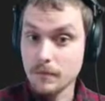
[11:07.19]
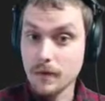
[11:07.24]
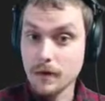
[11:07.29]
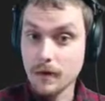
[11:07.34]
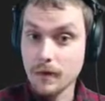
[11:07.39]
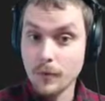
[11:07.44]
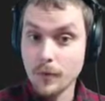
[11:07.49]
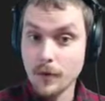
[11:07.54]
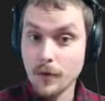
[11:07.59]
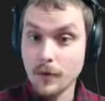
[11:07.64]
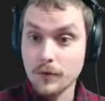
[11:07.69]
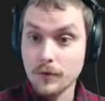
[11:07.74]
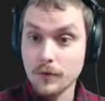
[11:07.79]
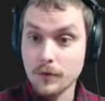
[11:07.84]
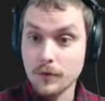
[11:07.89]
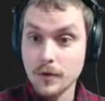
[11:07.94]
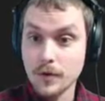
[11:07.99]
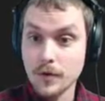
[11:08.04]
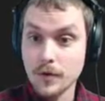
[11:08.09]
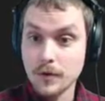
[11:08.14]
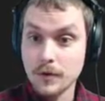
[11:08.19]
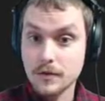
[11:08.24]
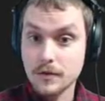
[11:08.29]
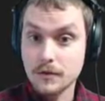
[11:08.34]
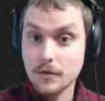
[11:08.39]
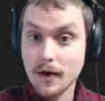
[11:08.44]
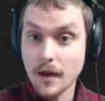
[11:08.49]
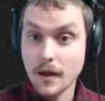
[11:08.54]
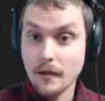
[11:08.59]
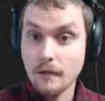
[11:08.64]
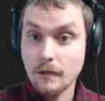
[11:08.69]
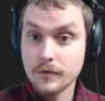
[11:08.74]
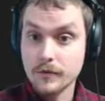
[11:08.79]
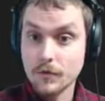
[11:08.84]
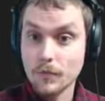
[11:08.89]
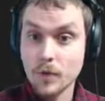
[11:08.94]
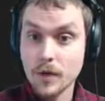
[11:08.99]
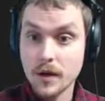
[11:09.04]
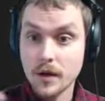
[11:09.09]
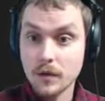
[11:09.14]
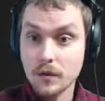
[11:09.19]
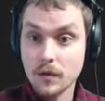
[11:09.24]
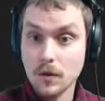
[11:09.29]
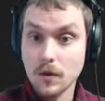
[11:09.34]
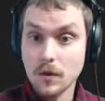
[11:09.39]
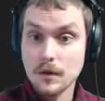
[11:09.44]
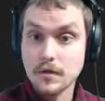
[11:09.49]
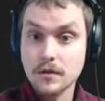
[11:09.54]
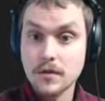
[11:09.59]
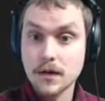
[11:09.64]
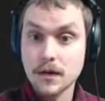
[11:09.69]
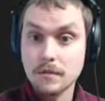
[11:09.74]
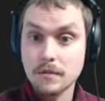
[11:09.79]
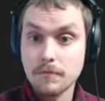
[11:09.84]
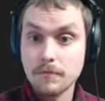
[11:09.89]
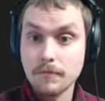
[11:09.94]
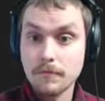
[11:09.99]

uh, we also need to have some way to launch a